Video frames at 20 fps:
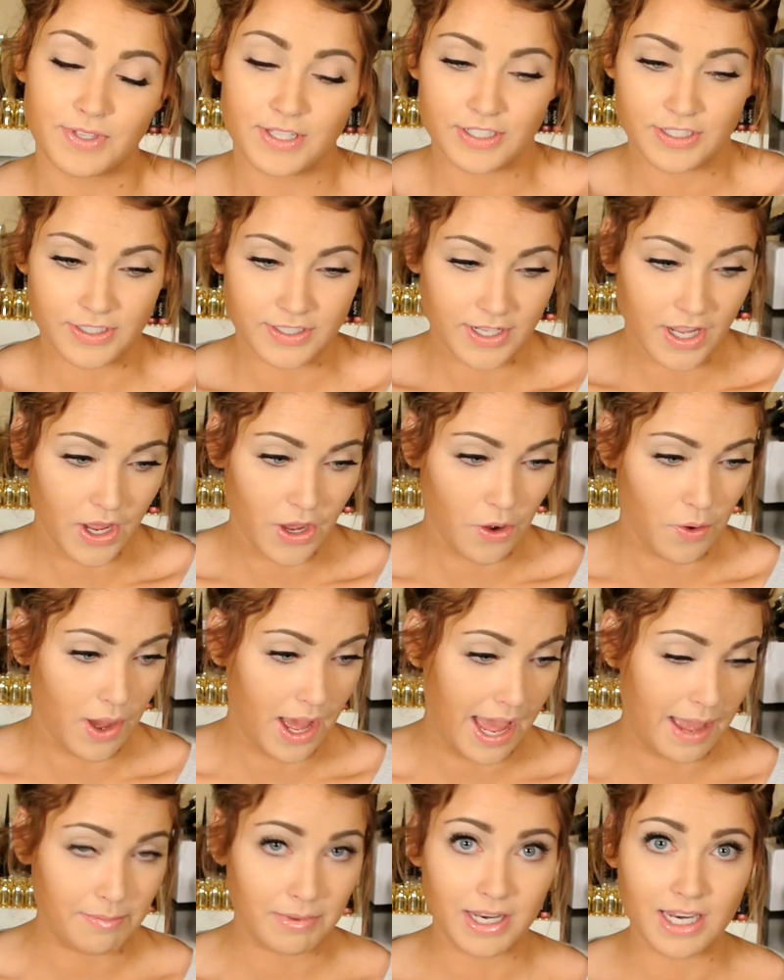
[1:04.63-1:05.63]
So
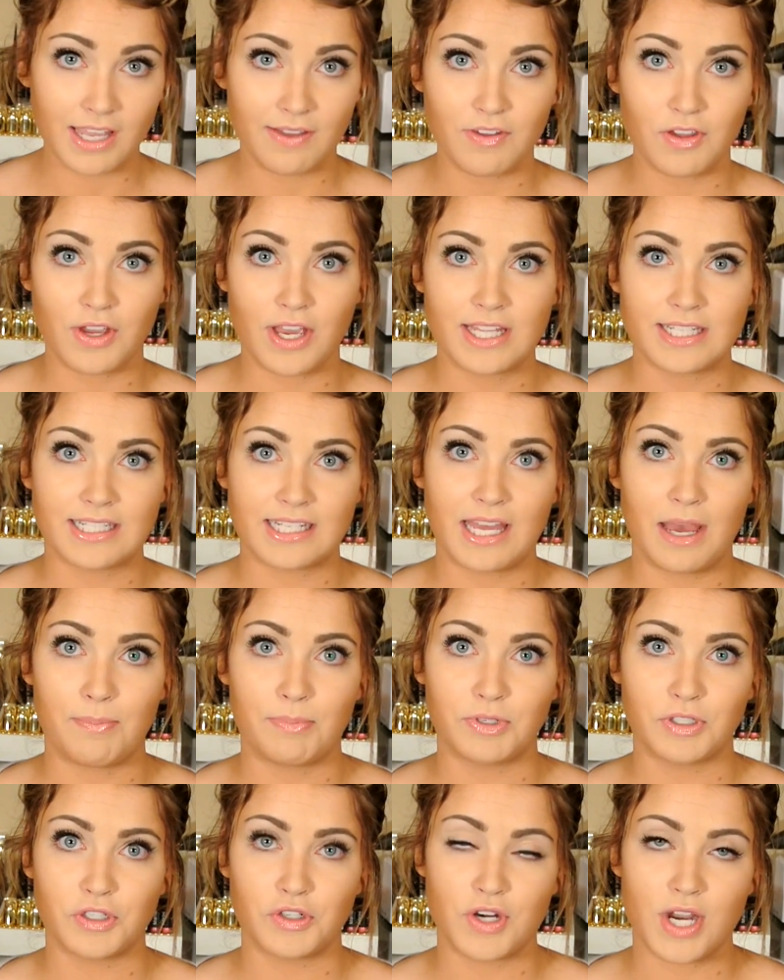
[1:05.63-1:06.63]
I'm going to give you guys a
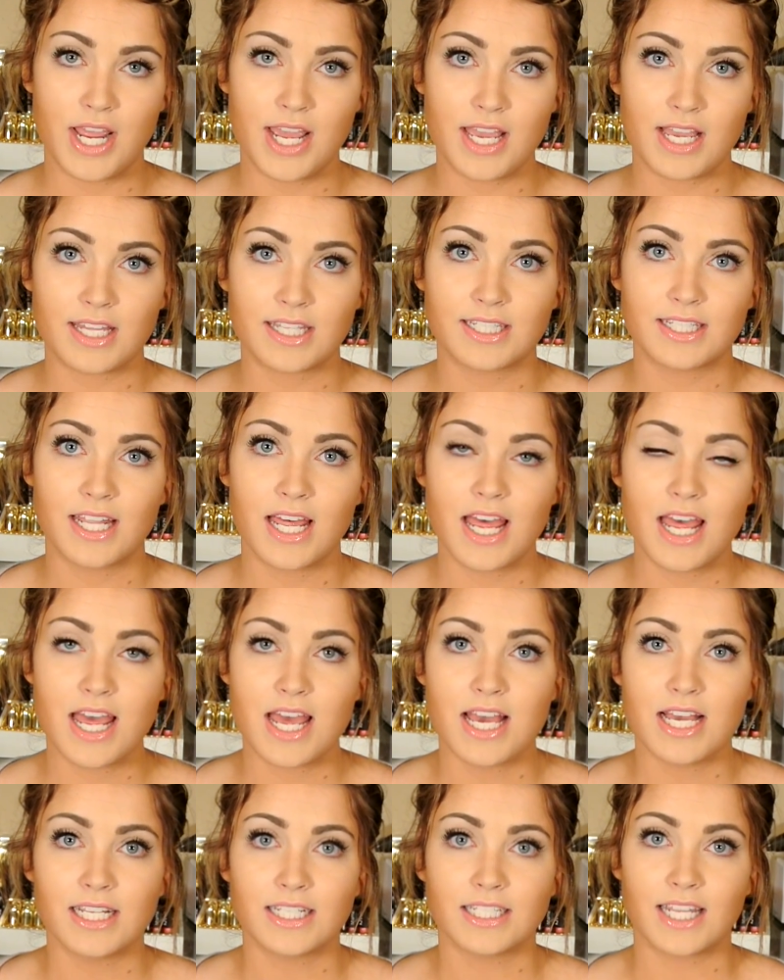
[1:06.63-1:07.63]
couple tricks
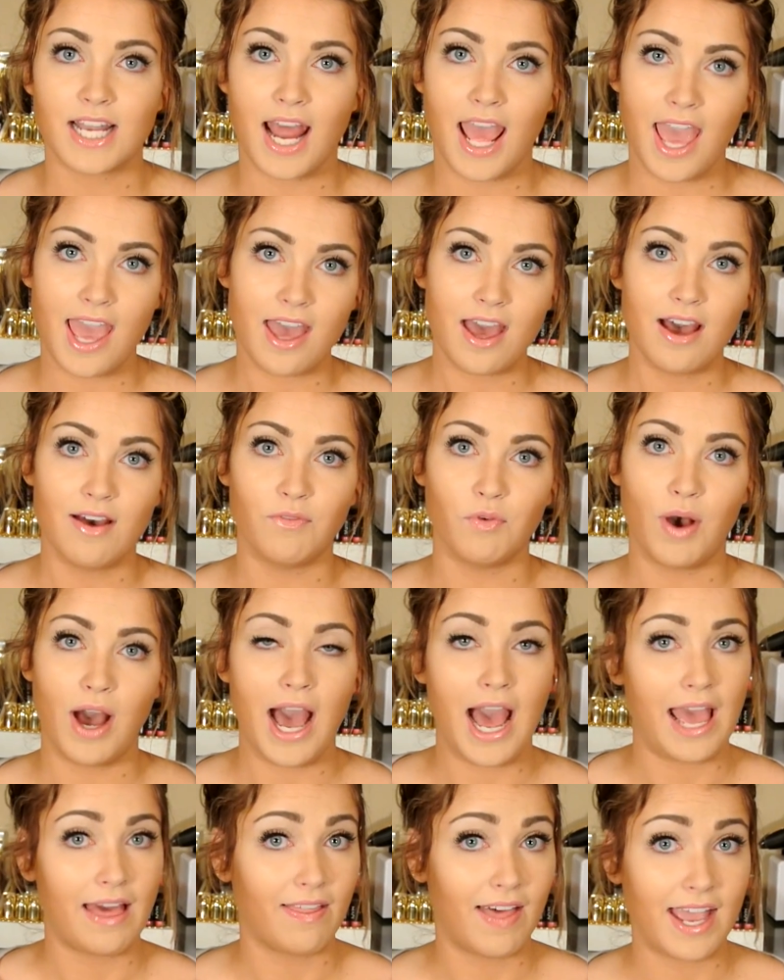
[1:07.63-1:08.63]
today of what
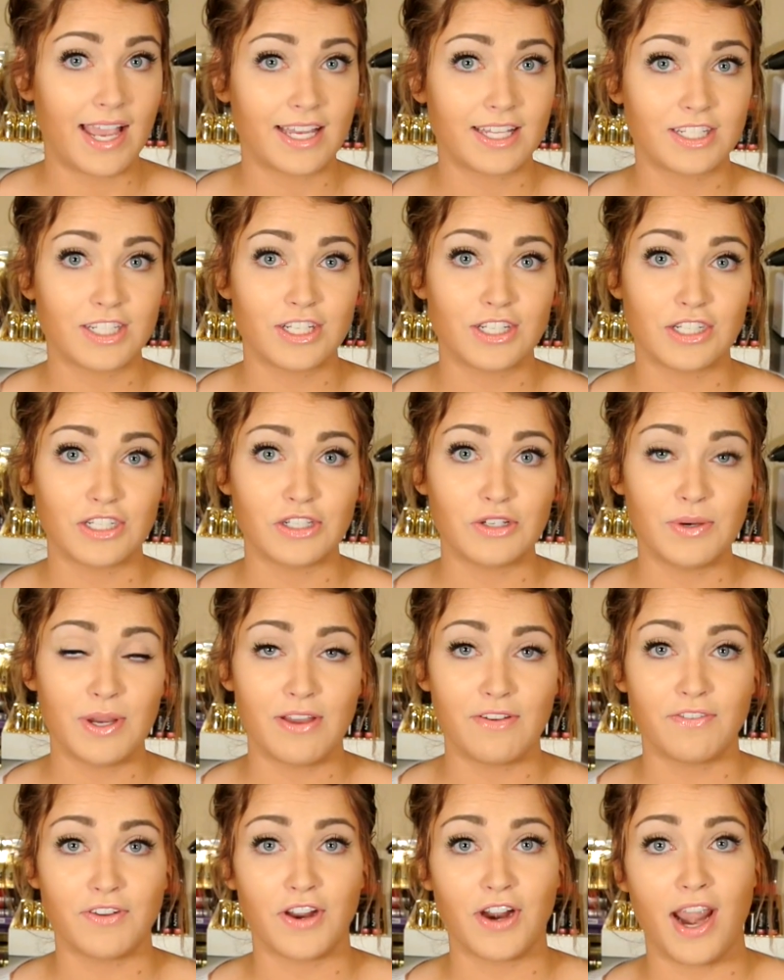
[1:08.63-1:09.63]
I like to do
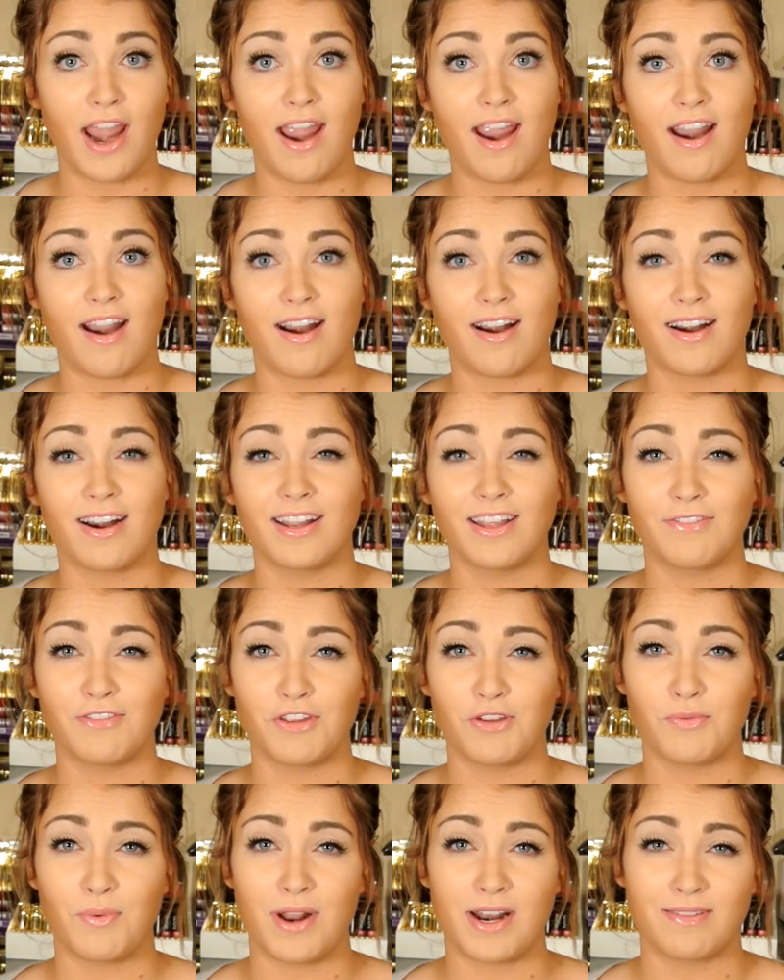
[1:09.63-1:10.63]
if your hair, if
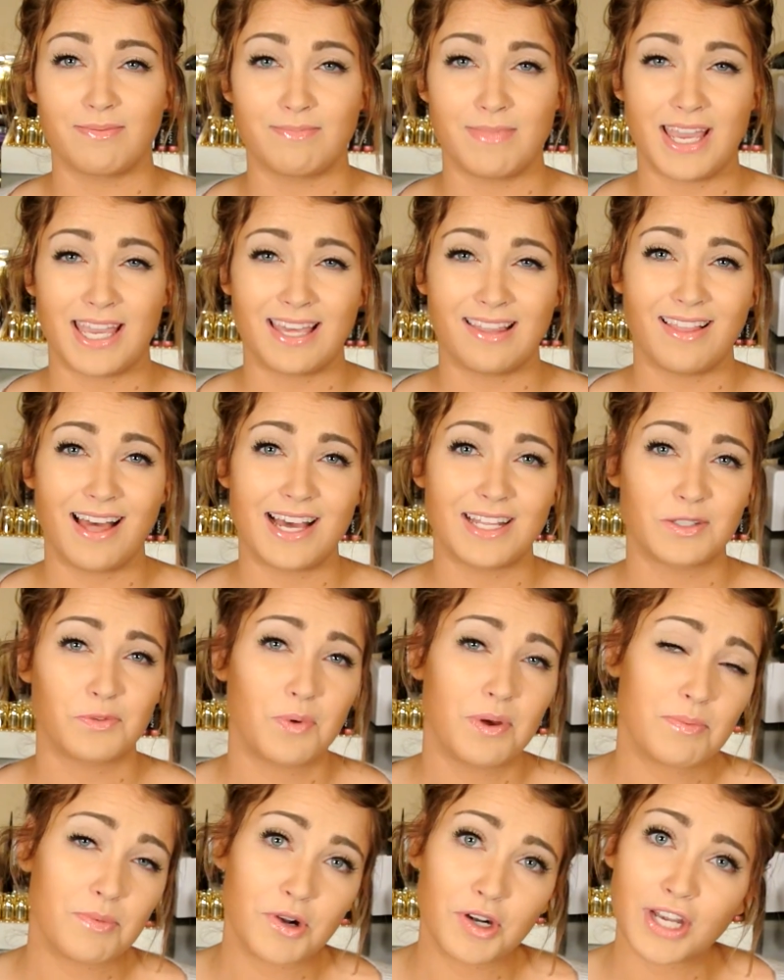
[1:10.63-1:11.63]
you want to make it last
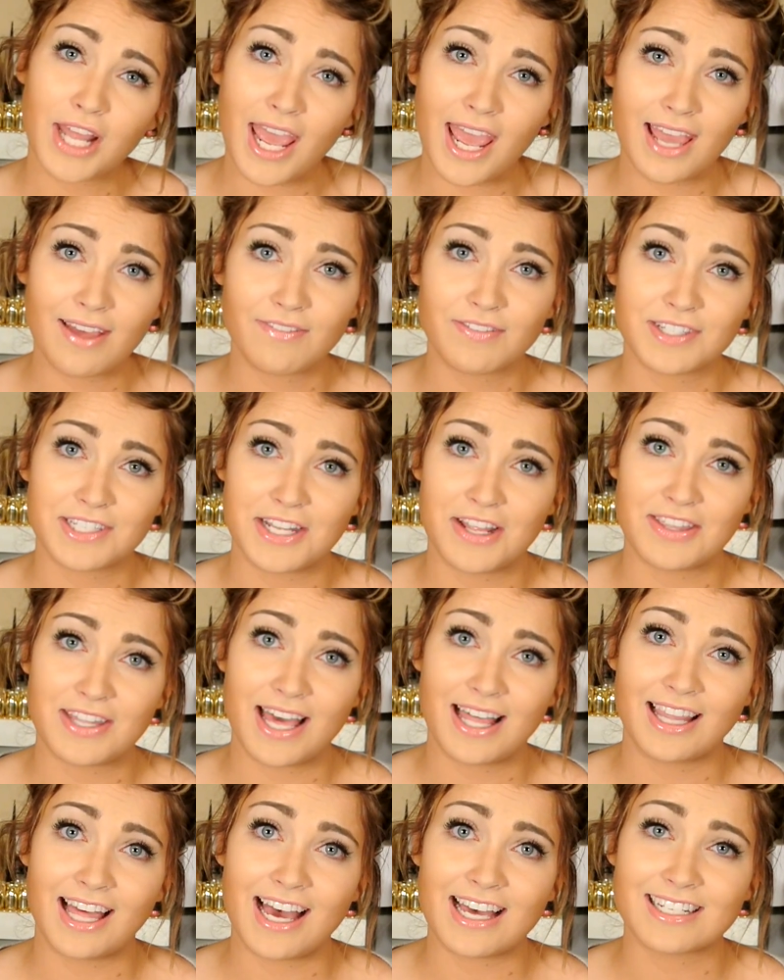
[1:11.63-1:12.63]
one more day, if it's on
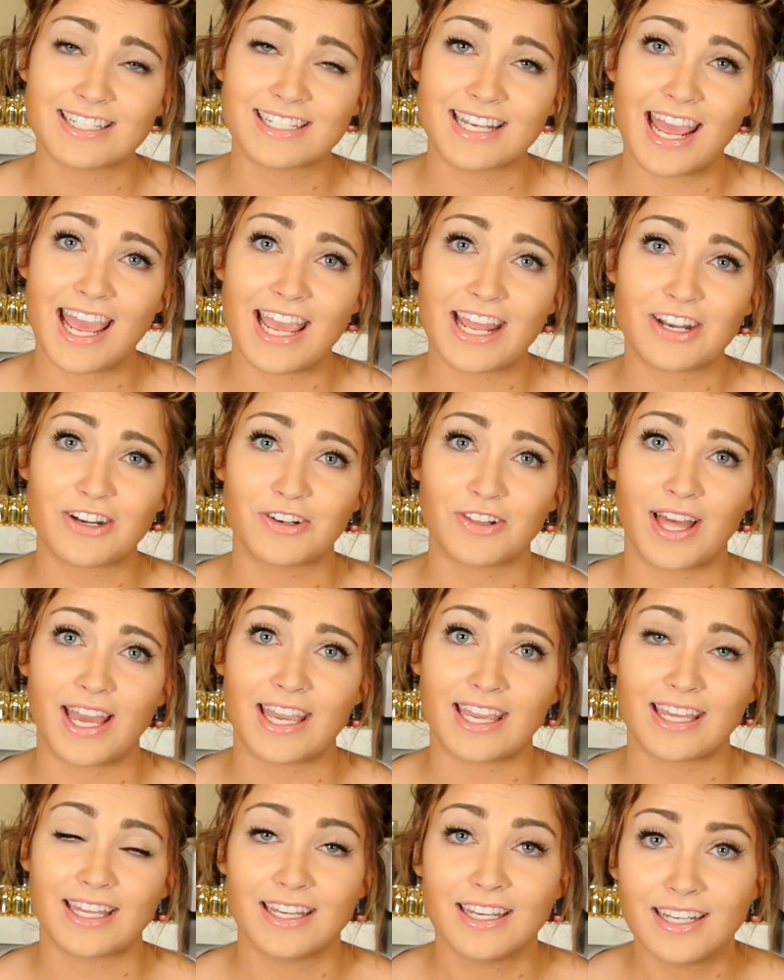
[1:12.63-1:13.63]
that last day and you're
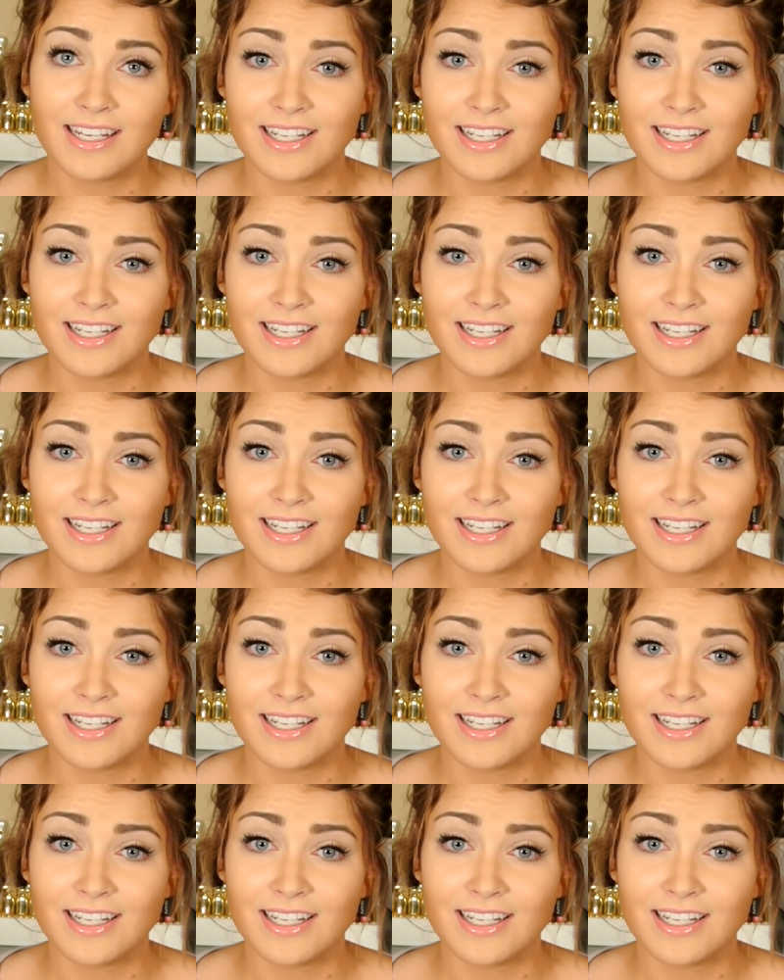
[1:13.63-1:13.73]
like,